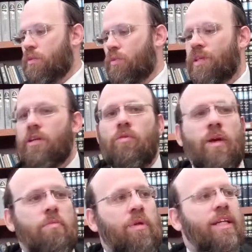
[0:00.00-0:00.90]
with the
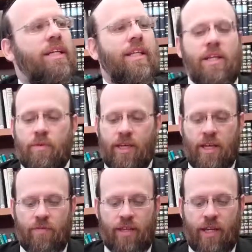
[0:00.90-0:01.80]
great blessing that they were
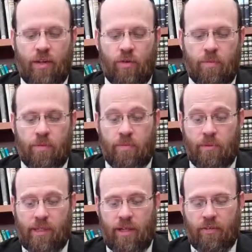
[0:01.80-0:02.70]
given. They corrupted
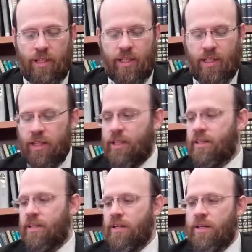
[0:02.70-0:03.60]
themselves and they
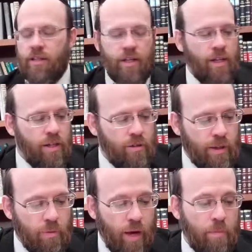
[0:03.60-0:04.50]
didn't use
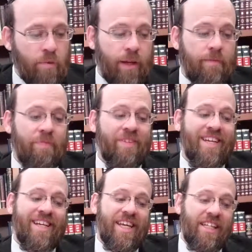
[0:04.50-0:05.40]
it properly.
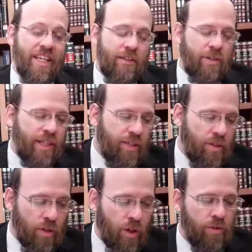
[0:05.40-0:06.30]
It's interesting to
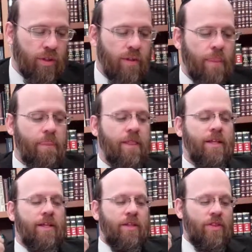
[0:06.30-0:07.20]
note
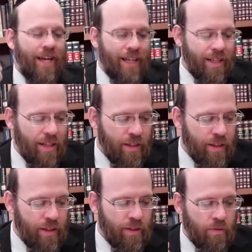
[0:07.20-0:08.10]
that
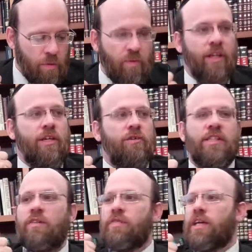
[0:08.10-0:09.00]
Rabbi
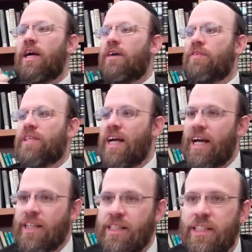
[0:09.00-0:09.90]
Yosef and Yechav
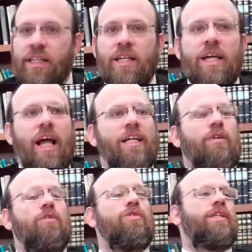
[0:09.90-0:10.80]
Das has
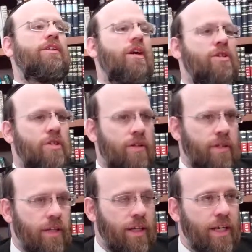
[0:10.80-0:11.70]
a whole discussion,
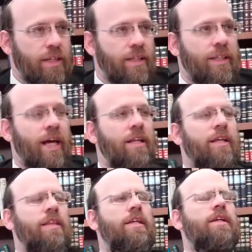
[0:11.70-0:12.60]
Chelek
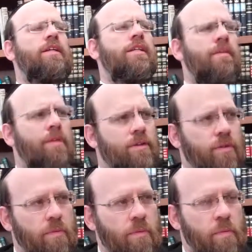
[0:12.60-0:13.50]
Dalet, I think it is, I'm not sure,
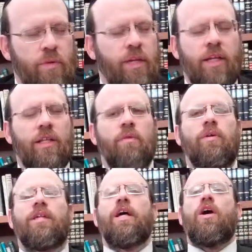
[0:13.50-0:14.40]
I remember which Chelek was,